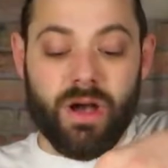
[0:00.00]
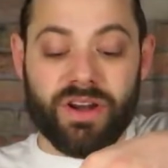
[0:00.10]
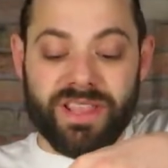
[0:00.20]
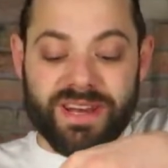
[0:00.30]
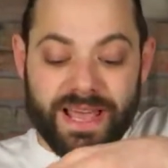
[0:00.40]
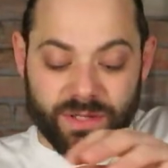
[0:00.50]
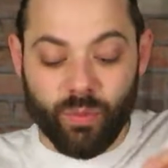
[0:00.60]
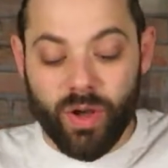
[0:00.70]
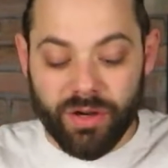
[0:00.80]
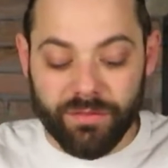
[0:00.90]
Other than that,
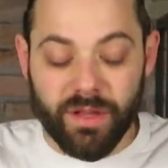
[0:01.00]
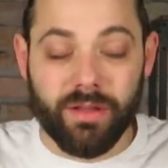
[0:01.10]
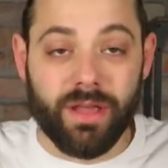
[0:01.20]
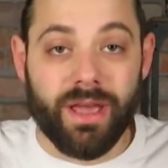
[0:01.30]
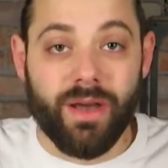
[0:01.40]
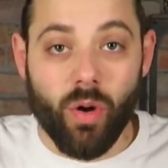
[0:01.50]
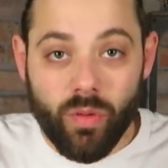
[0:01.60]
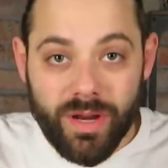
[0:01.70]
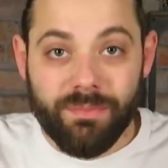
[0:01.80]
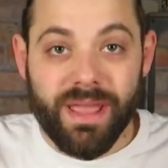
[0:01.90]
one of the
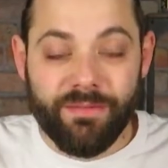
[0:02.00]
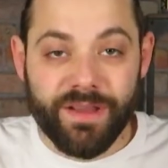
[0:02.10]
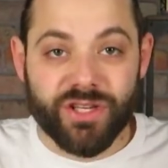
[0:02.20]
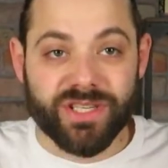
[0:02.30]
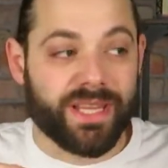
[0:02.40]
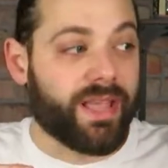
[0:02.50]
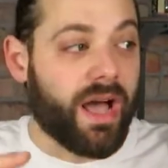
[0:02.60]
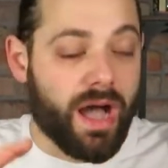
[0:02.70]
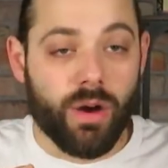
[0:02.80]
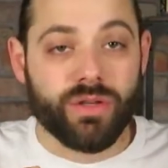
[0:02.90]
only play features that the
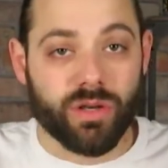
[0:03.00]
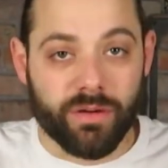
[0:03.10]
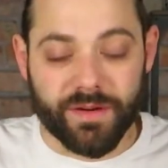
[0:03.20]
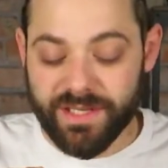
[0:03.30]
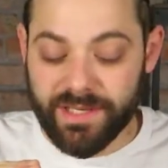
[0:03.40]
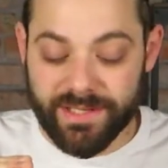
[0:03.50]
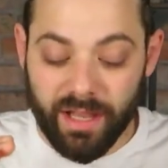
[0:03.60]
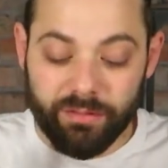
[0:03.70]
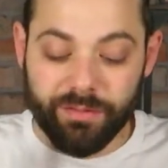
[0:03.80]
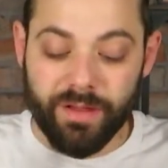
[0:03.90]
house offers
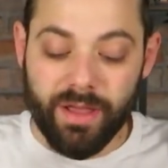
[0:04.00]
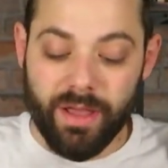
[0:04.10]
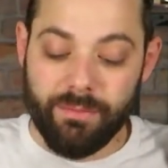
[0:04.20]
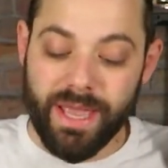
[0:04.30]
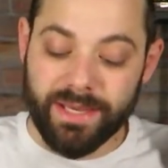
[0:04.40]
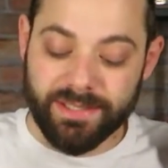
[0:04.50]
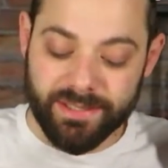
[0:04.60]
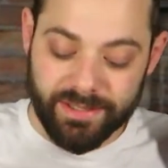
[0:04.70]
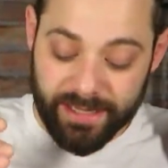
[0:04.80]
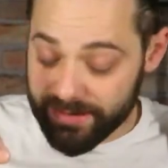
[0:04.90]
itself
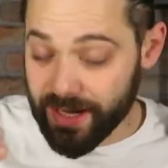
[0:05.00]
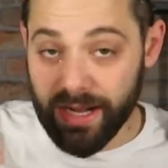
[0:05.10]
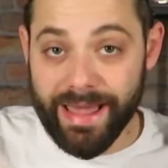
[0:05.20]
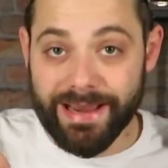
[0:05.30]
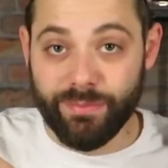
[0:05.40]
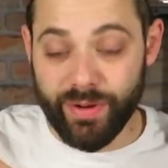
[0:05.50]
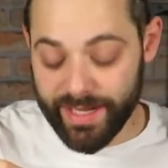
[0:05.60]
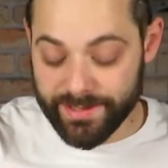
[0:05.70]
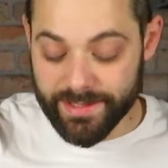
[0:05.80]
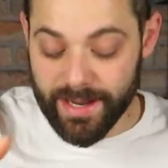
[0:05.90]
is there's a light
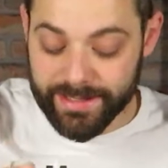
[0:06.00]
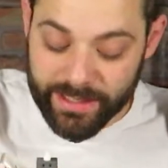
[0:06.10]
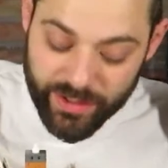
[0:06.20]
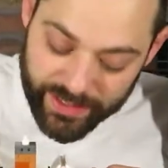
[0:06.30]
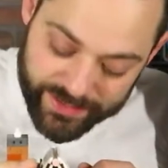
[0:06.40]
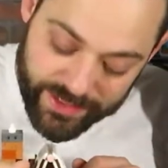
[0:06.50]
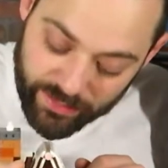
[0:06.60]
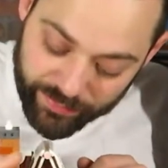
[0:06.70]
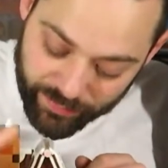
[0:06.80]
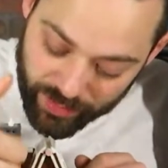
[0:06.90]
brick inside, and you can see
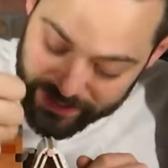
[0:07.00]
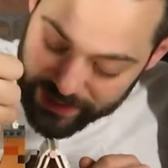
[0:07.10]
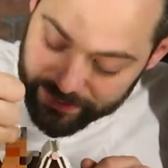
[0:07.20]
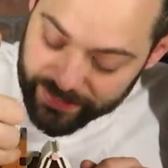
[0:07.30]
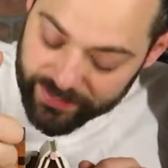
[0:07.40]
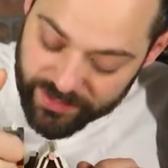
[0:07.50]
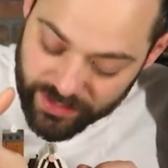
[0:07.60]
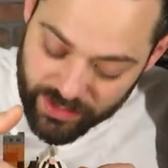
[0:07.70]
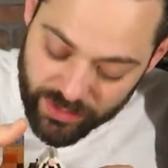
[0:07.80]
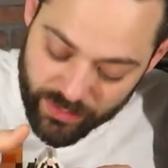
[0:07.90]
on front here that there's
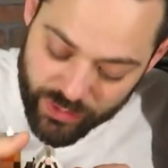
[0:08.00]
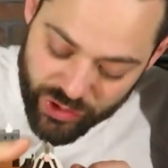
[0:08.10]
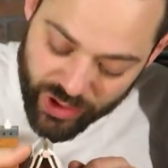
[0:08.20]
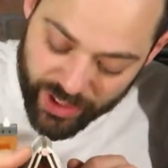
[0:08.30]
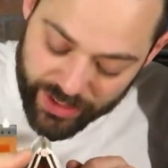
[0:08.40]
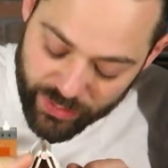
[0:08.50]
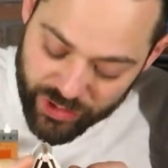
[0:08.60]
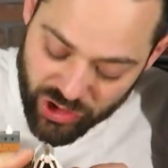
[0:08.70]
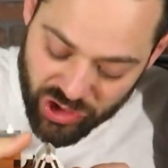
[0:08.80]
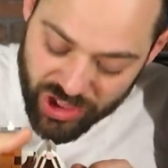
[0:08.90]
a
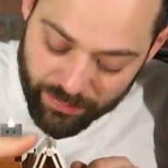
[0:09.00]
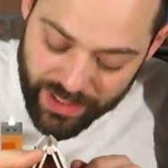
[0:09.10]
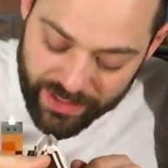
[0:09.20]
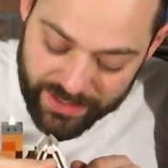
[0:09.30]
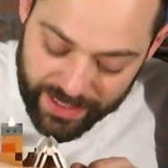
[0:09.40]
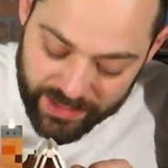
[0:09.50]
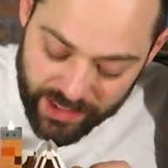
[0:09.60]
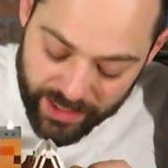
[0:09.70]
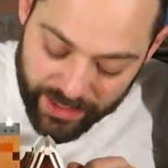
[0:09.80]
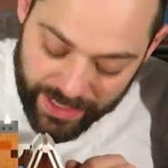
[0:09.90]
huge chimney that
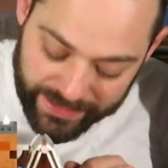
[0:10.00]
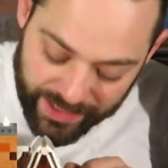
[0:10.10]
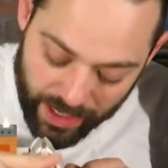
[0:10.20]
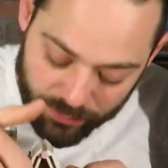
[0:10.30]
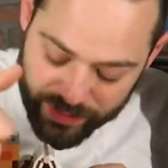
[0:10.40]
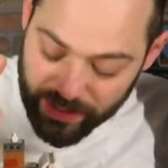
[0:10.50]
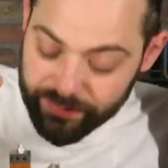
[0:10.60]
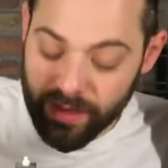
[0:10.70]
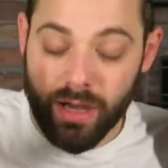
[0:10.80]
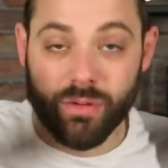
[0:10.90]
at the outside
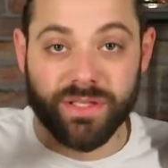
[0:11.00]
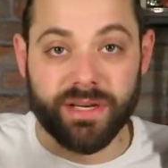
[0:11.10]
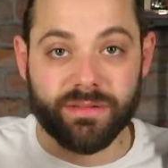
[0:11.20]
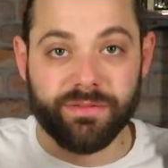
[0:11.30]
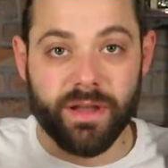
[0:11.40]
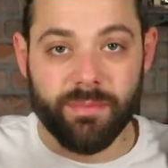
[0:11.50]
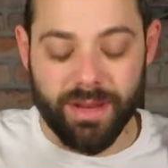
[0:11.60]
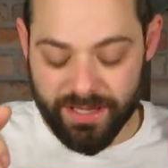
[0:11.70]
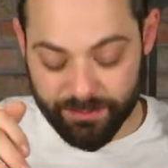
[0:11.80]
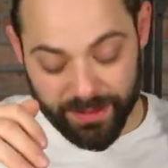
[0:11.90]
of the house there's a
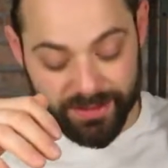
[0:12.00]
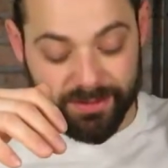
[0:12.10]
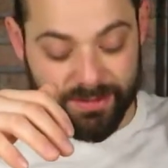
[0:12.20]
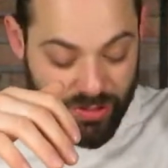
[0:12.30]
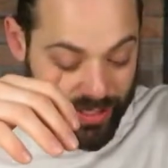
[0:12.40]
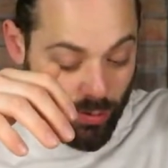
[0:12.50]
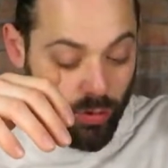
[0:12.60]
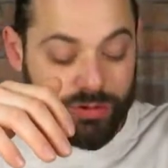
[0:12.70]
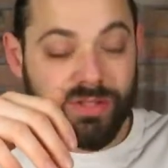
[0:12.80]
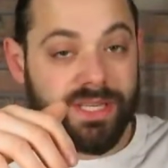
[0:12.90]
fireplace, but you can
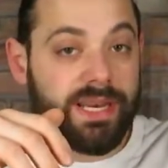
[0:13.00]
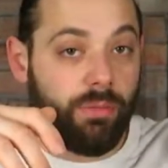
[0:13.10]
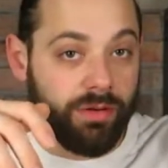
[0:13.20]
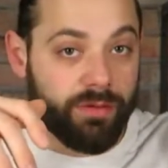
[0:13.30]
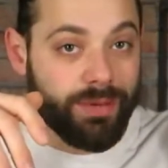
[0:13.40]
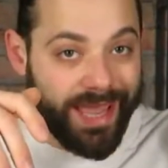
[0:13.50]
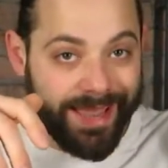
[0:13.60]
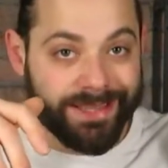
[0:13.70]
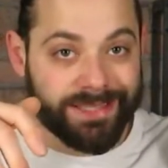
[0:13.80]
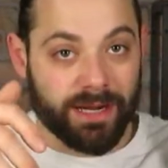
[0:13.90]
also see that one from the
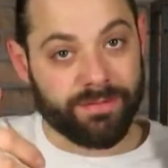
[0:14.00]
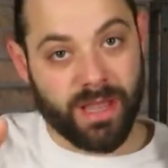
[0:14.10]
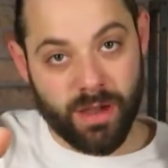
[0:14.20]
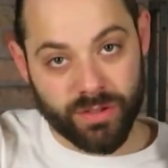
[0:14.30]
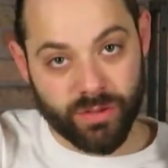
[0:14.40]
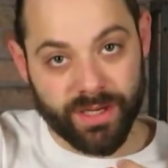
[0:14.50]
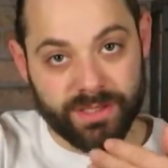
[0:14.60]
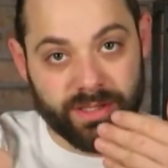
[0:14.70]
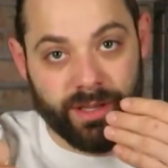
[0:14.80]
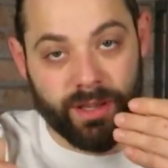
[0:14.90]
inside of the house, so
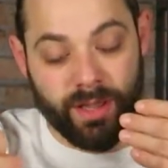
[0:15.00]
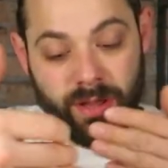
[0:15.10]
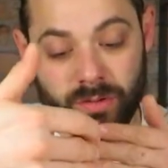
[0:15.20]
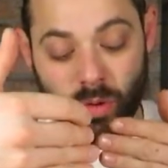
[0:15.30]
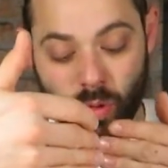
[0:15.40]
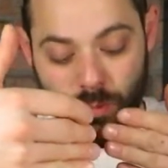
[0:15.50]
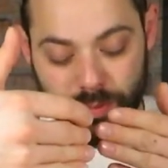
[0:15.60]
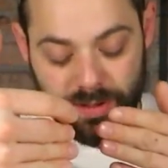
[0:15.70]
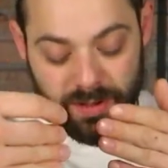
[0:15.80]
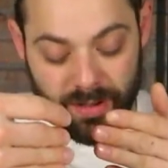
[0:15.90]
it's an
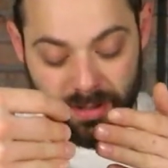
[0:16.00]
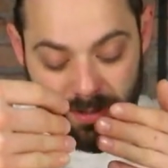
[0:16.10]
open